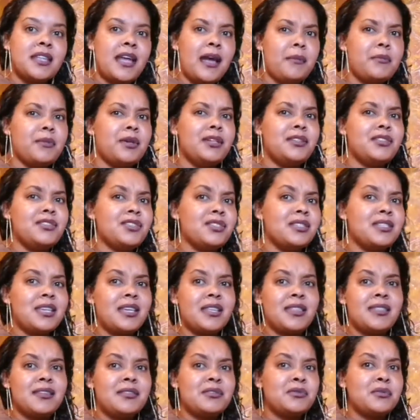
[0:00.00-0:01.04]
I mean, just
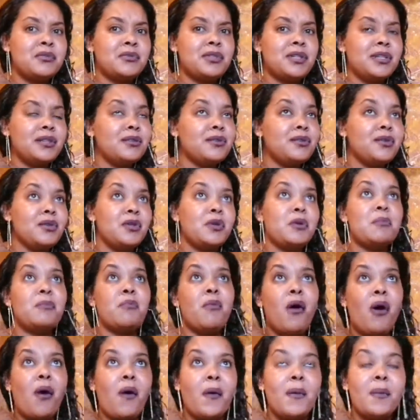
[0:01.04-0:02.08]
send the children to your
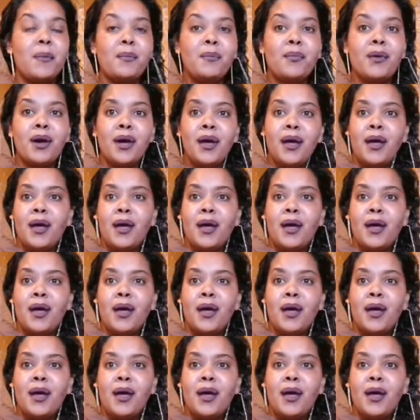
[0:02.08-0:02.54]
mom